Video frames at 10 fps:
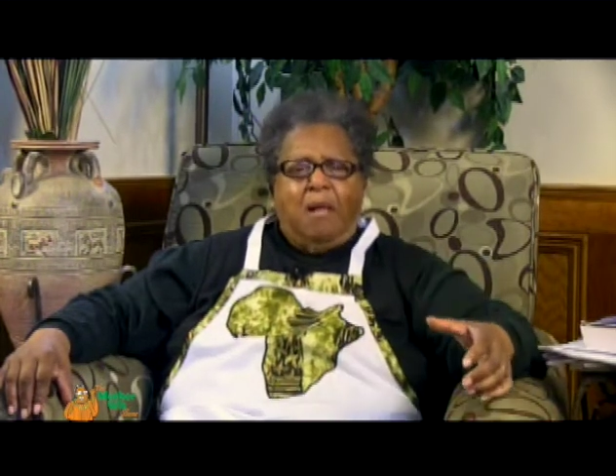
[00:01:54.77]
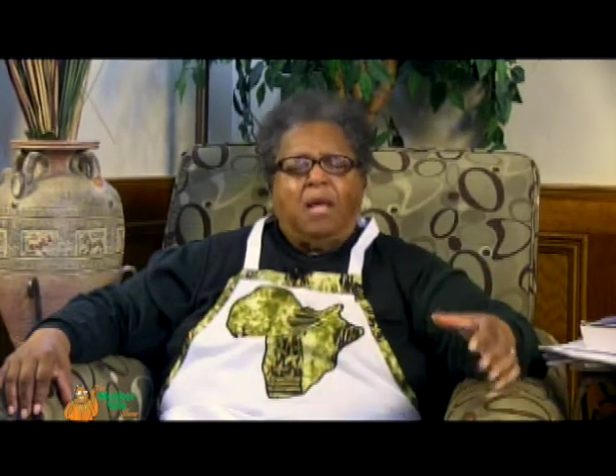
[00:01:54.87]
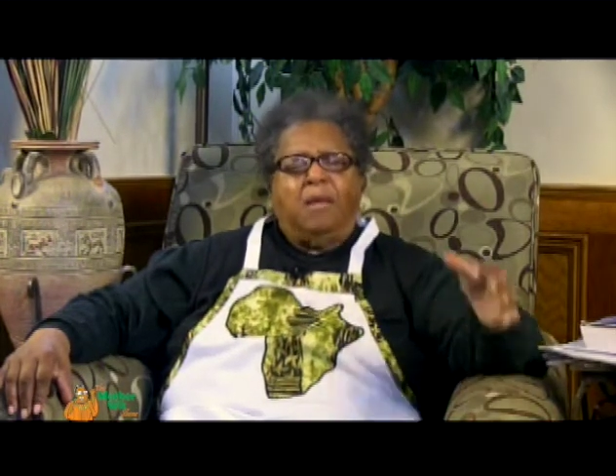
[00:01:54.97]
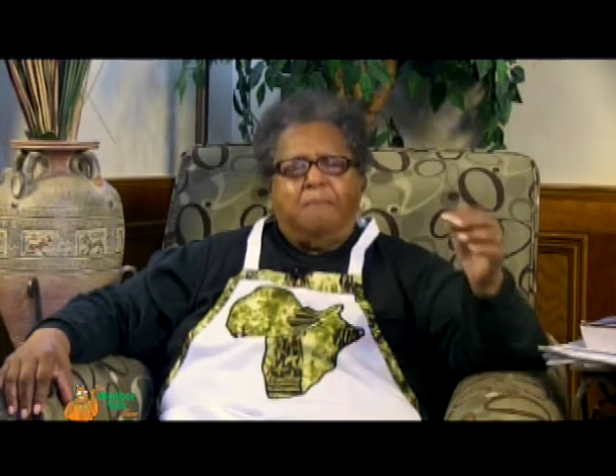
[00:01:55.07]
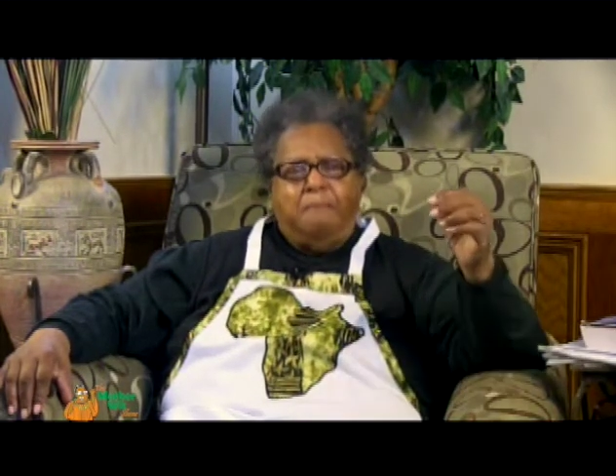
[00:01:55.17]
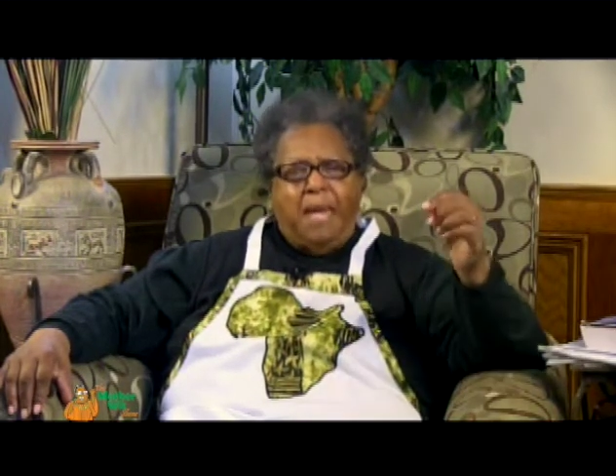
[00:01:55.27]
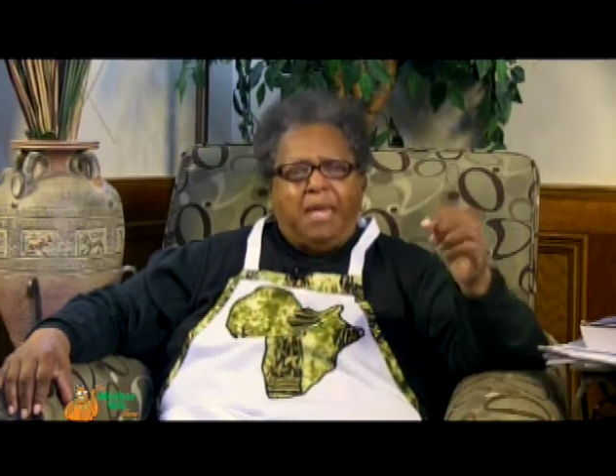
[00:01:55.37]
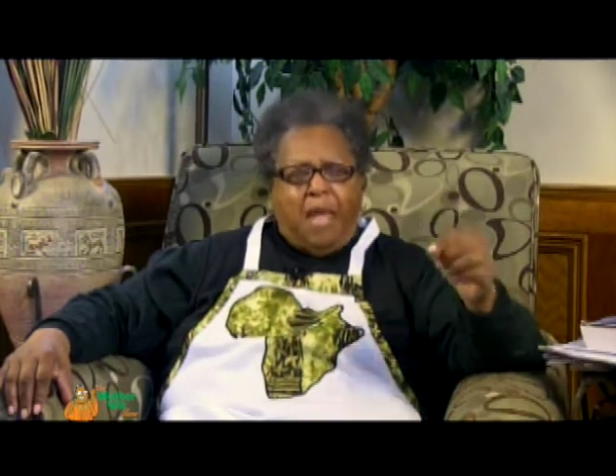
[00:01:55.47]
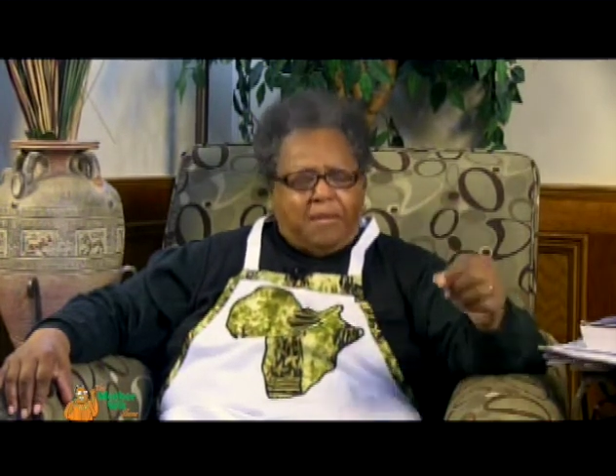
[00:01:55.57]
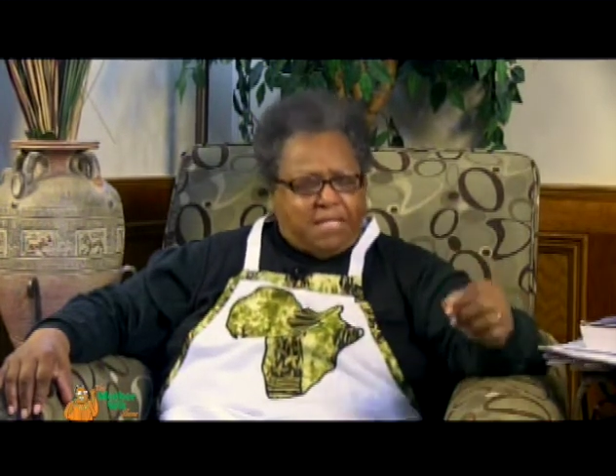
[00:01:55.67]
could
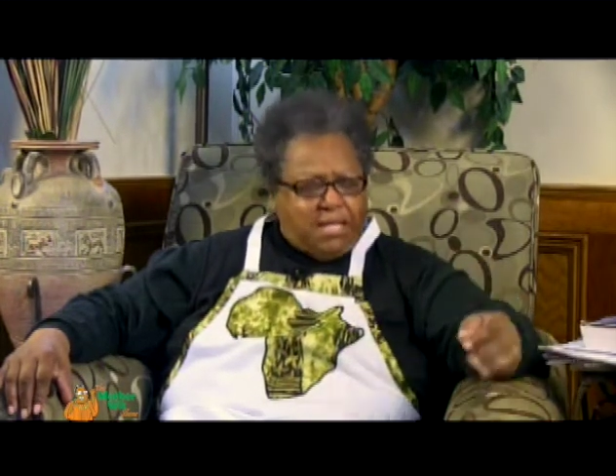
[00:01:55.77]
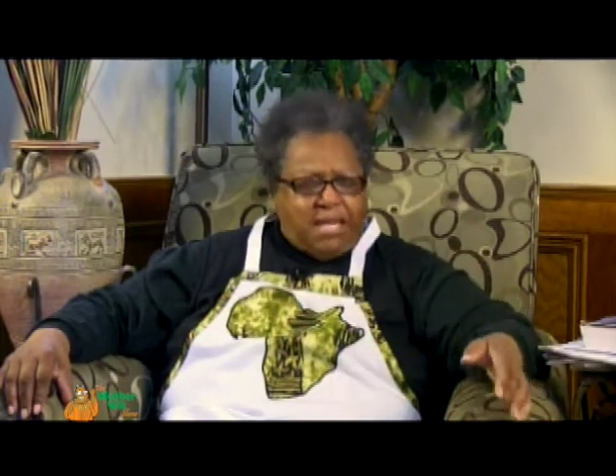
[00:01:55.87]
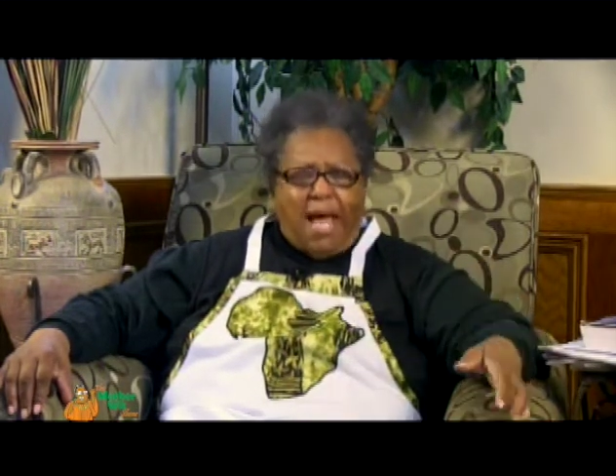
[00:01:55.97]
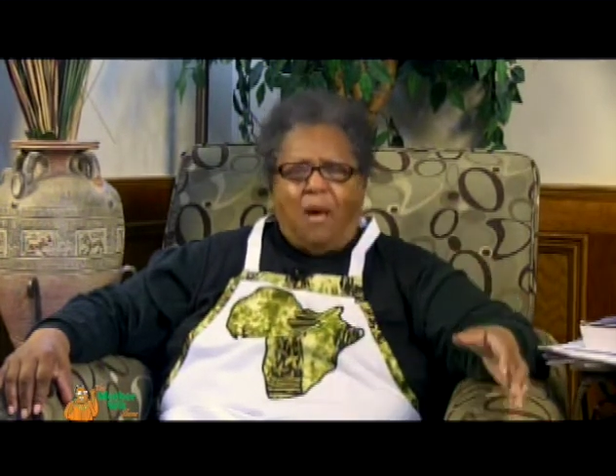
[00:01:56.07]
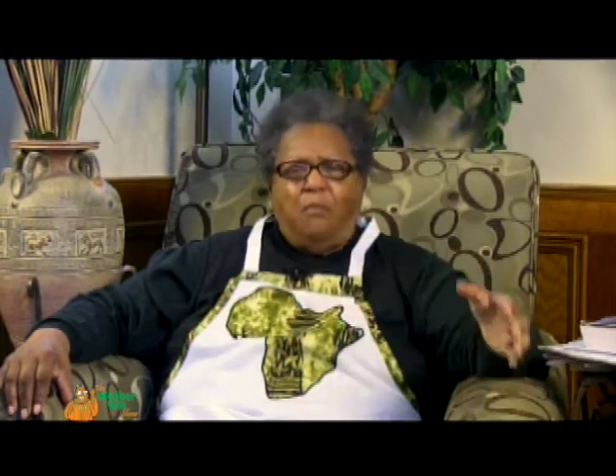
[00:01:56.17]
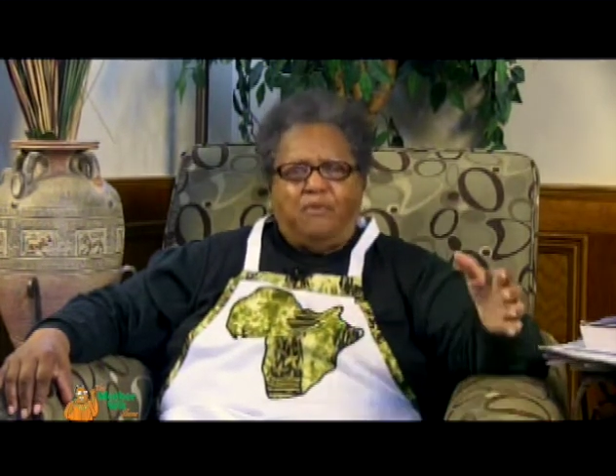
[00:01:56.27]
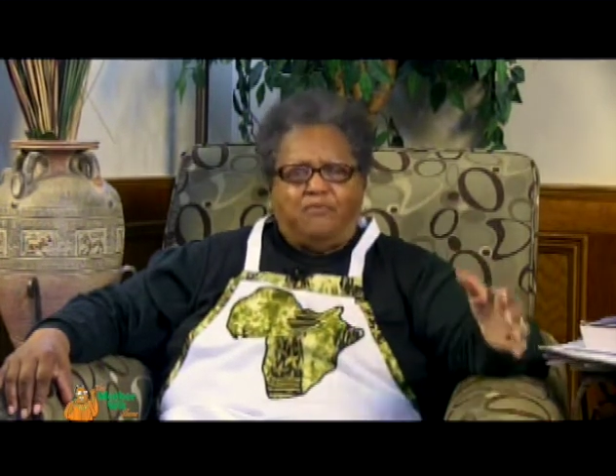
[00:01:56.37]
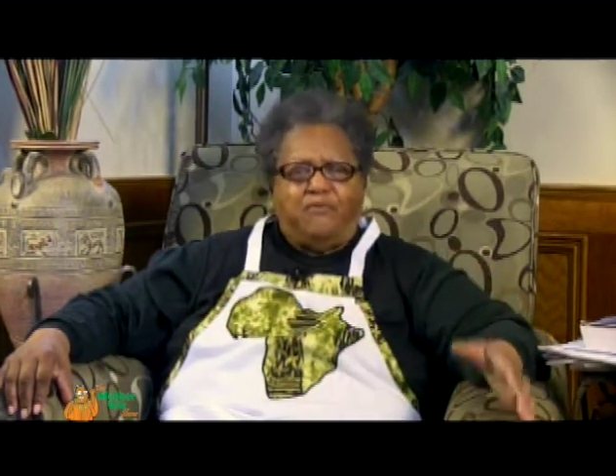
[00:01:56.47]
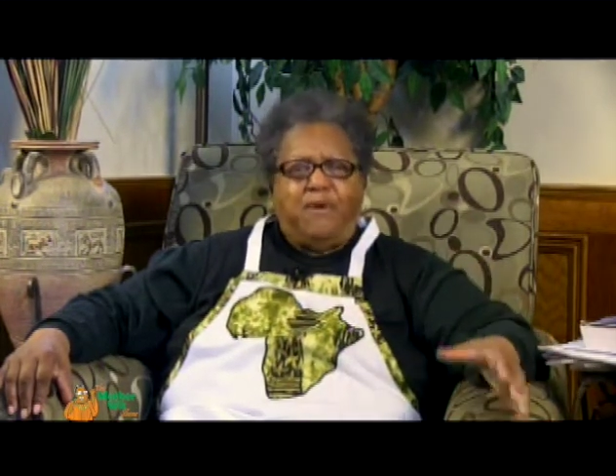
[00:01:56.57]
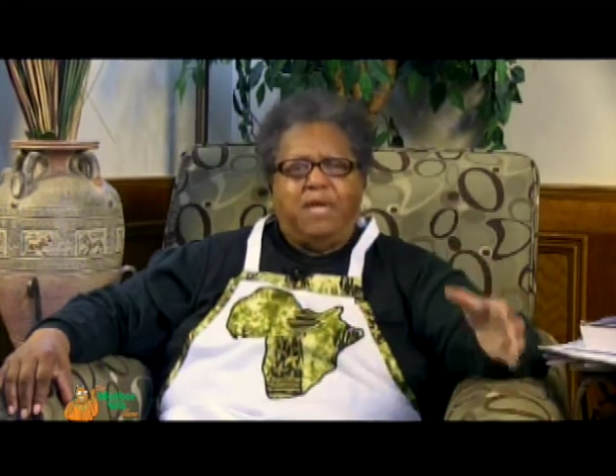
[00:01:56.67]
make, and sit down with
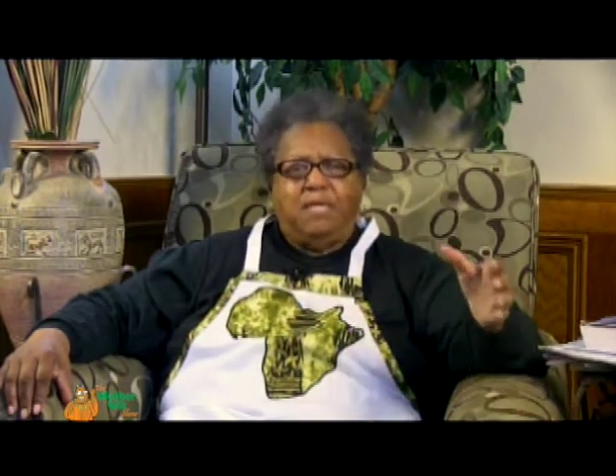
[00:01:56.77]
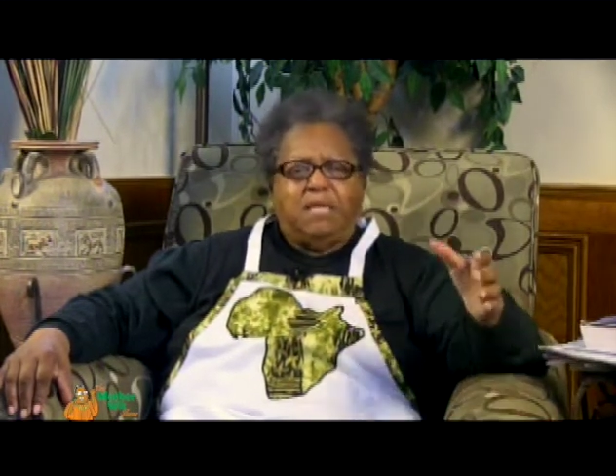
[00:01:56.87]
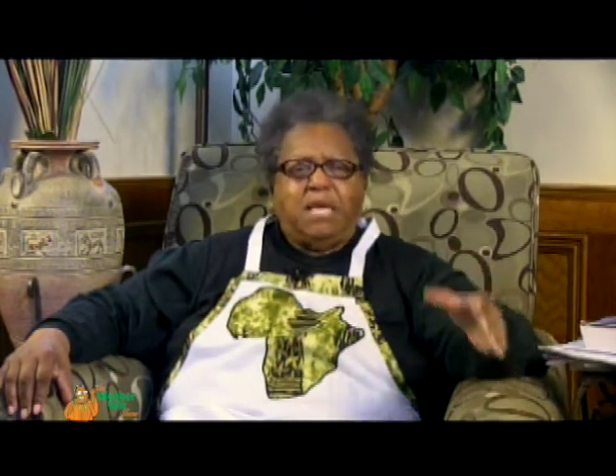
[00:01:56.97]
friends